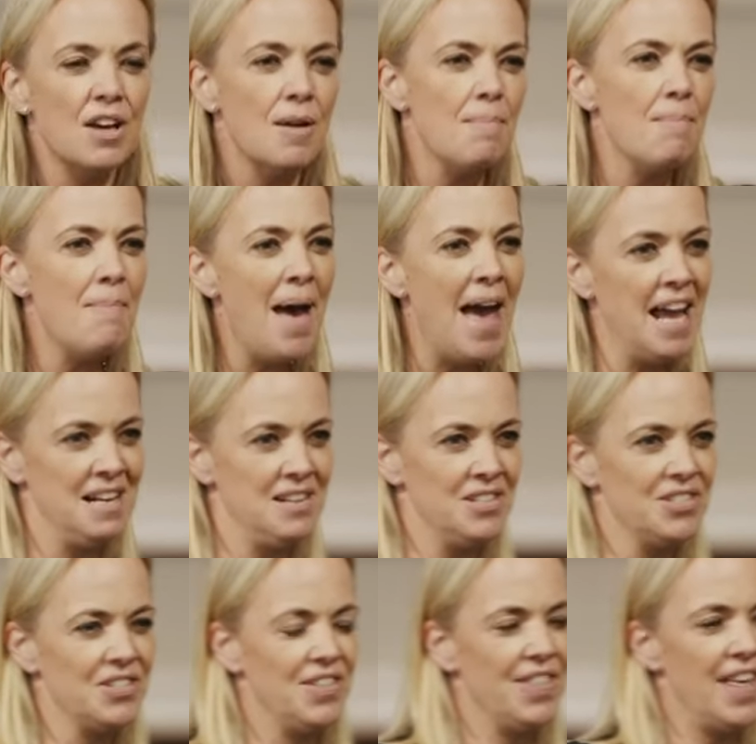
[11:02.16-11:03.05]

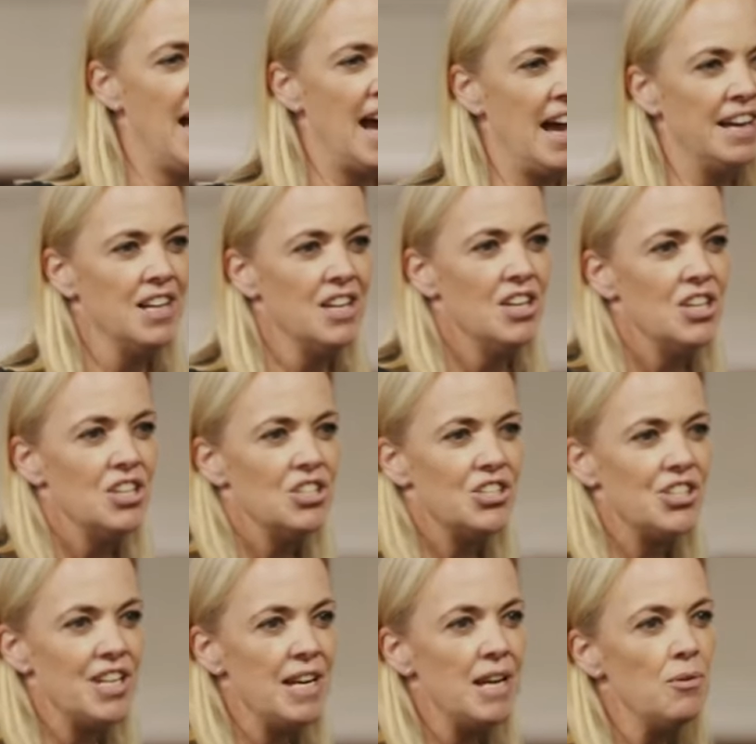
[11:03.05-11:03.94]
meant that
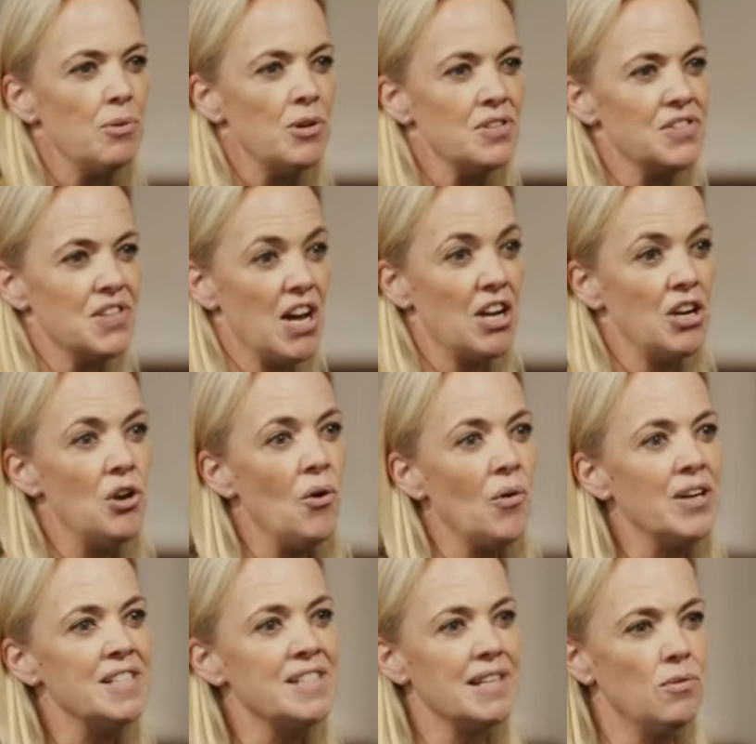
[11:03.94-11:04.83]
she was
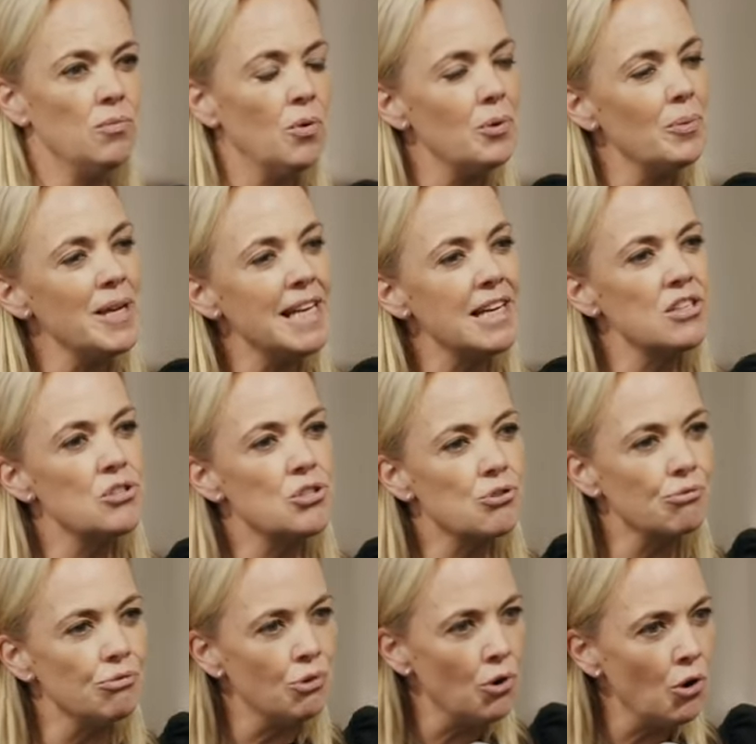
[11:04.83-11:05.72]
anointed, and what we can
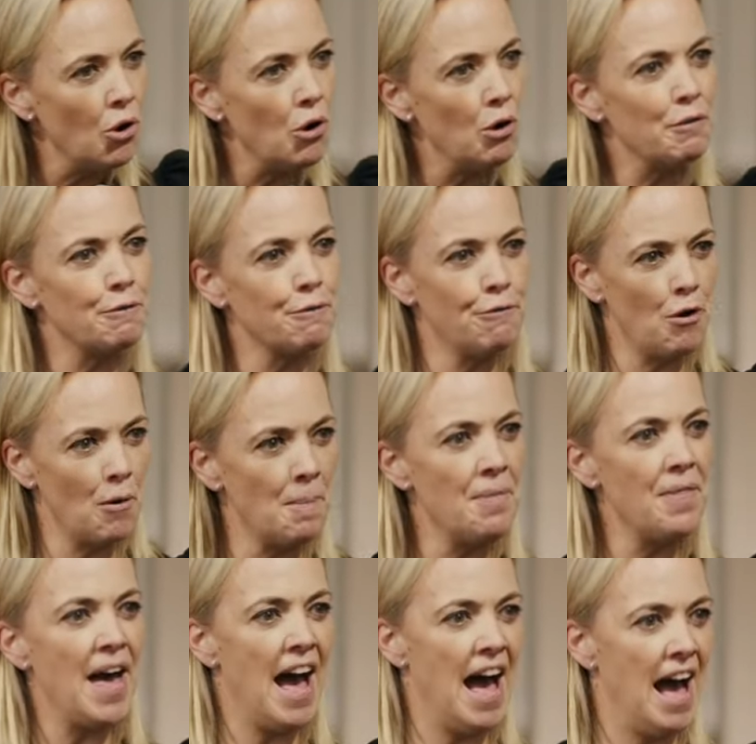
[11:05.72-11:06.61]
draw from
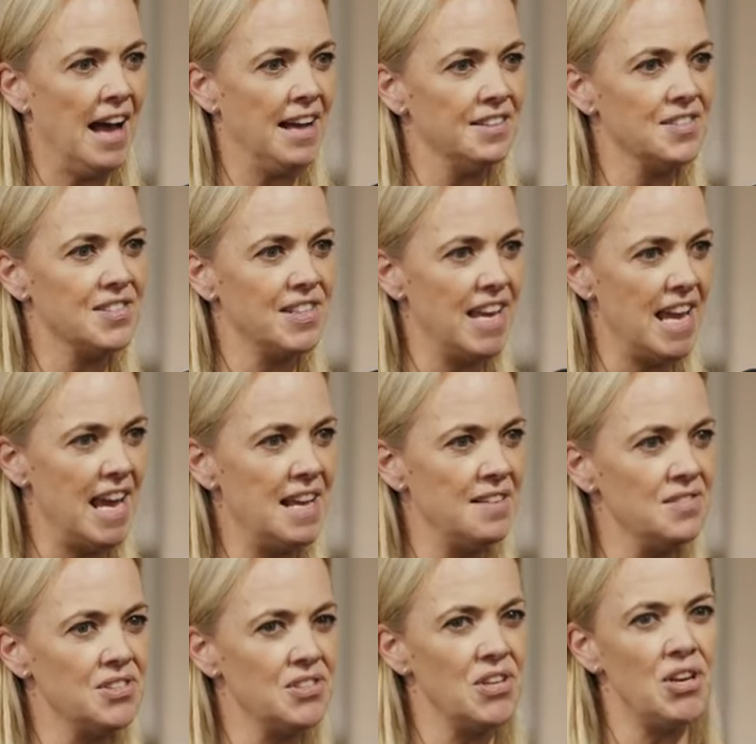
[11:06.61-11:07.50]
that
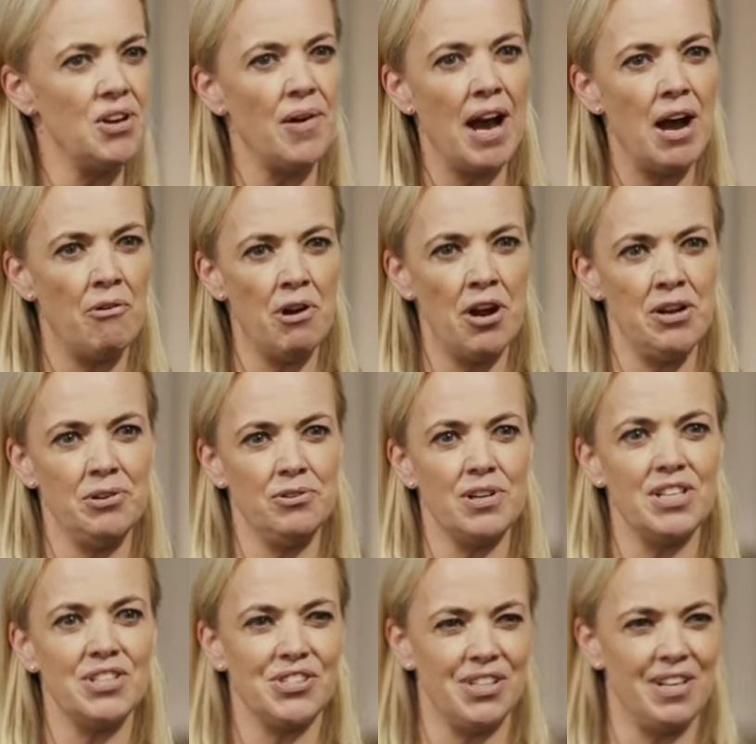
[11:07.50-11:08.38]
into our own
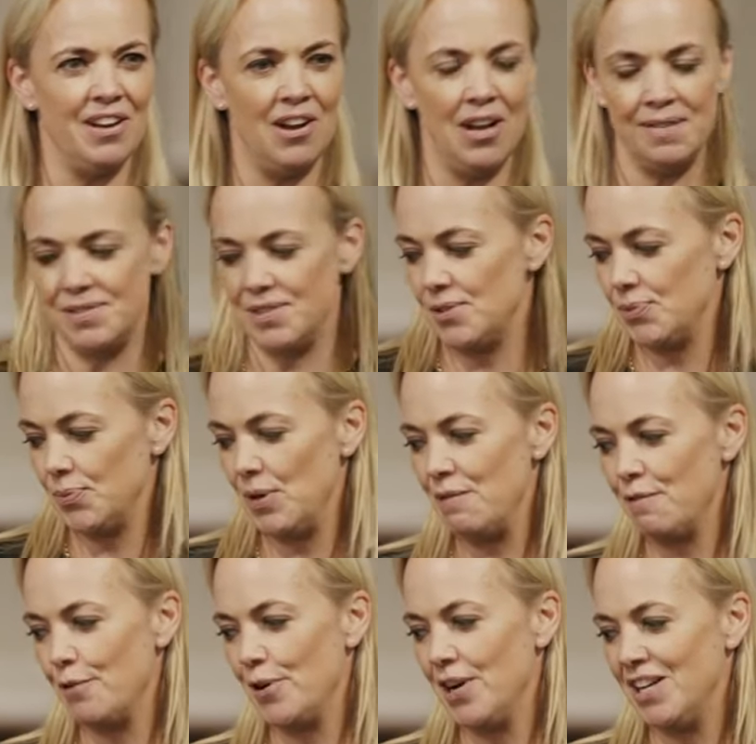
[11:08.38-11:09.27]
Christian lives as we
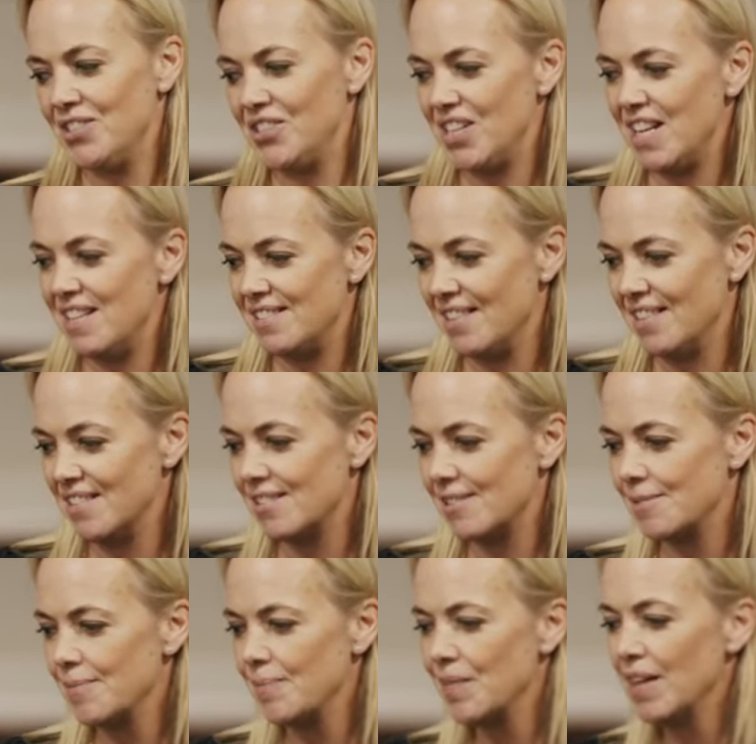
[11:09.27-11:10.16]
follow
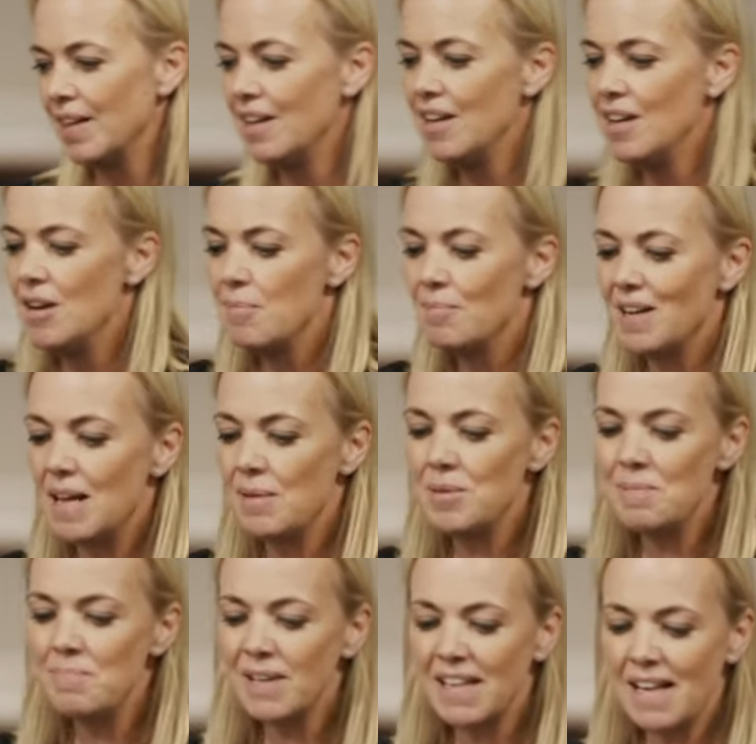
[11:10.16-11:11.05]
Jesus. But let
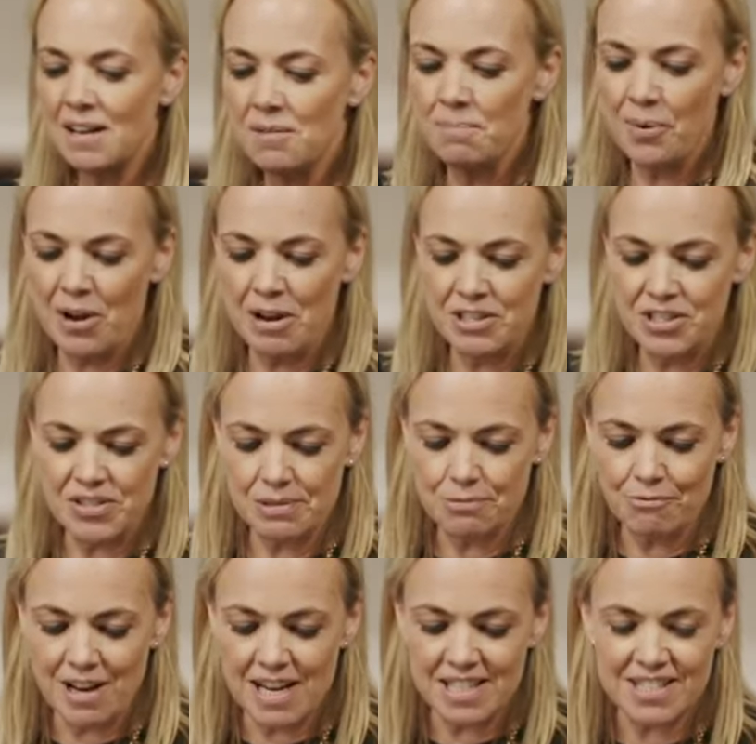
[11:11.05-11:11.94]
me begin by just
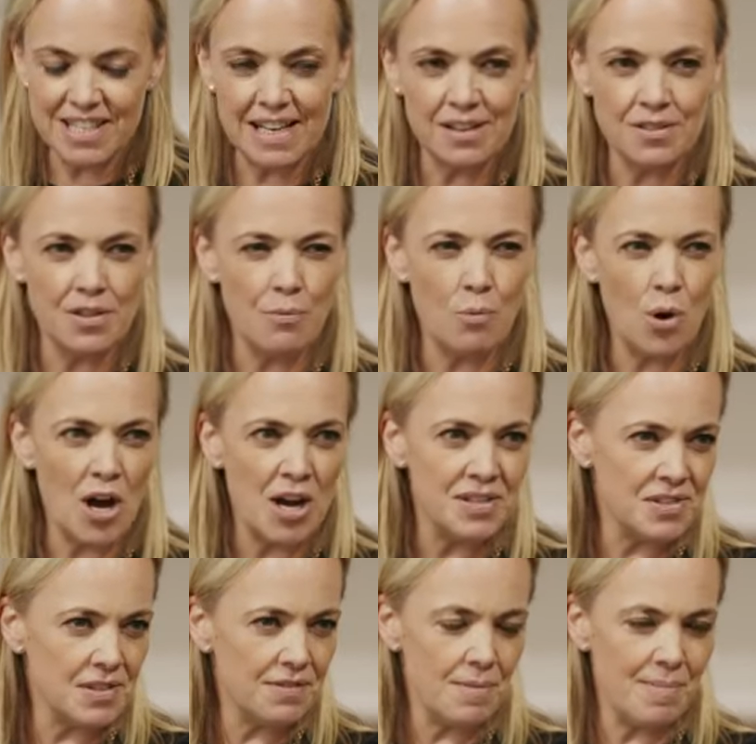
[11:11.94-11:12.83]
reading the
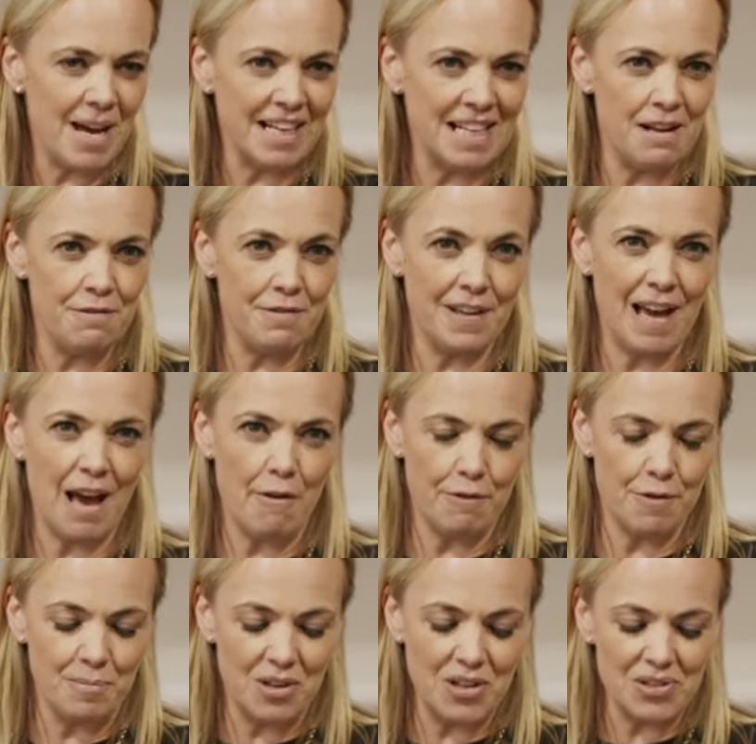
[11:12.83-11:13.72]
words of the Magnificat
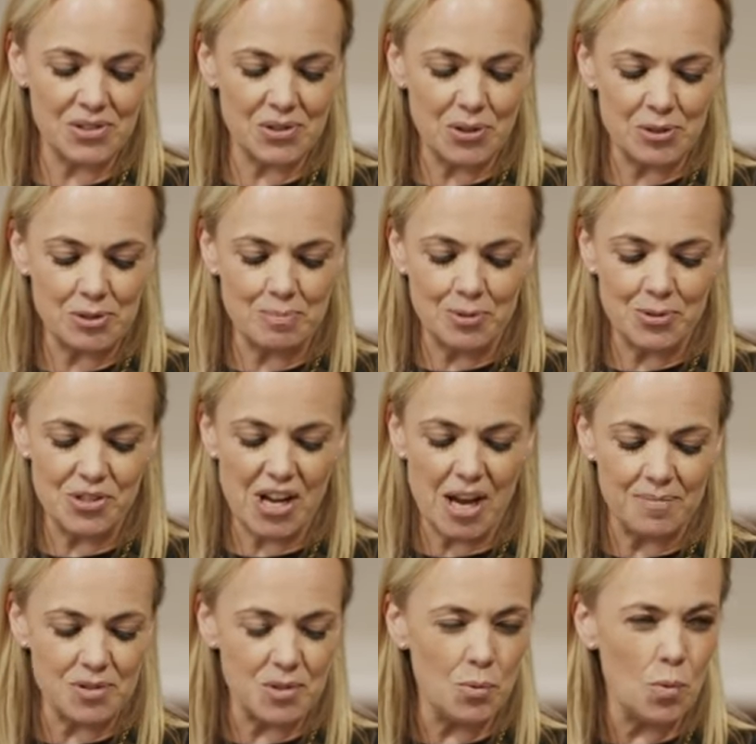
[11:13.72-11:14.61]
from Luke's Gospel,
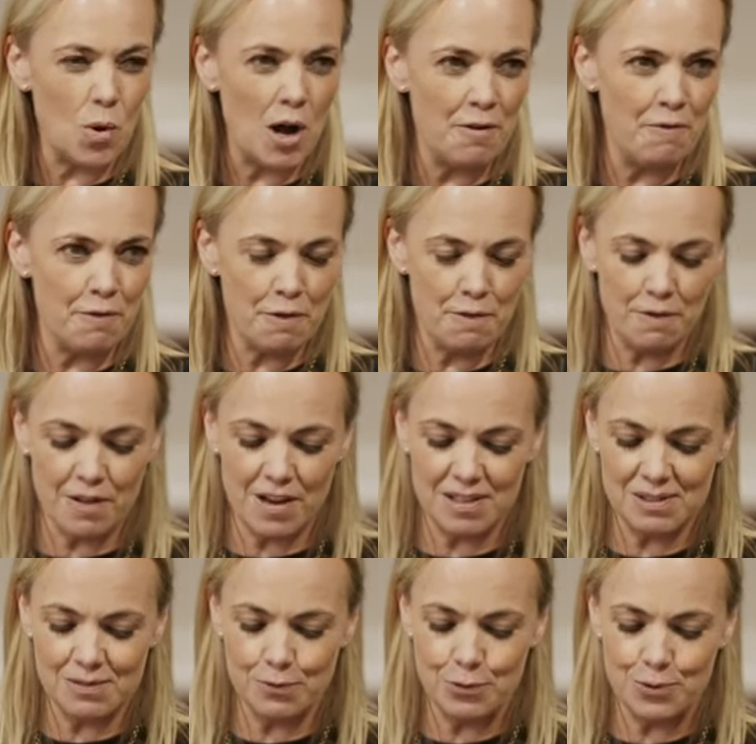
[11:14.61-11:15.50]
chapter 1, from
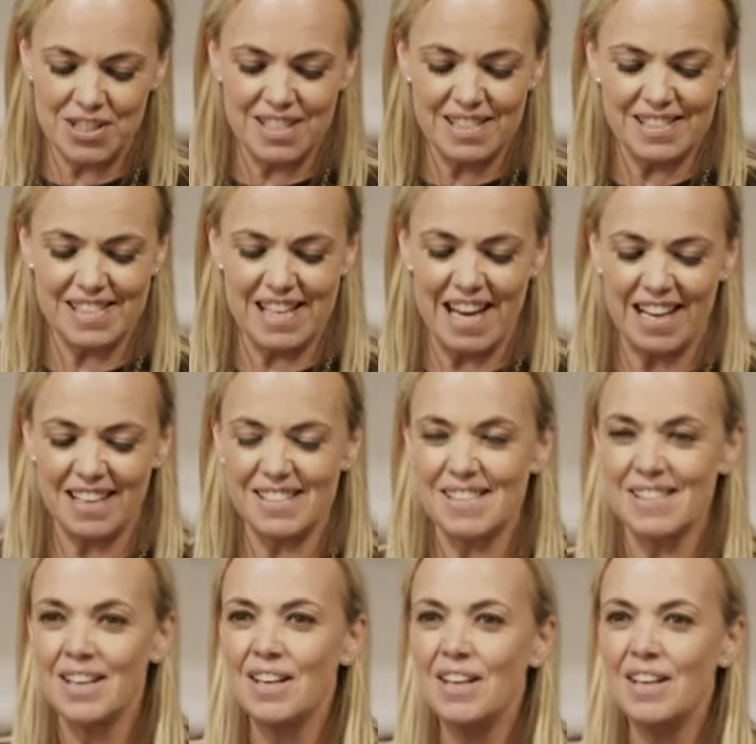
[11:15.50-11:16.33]
verse 46.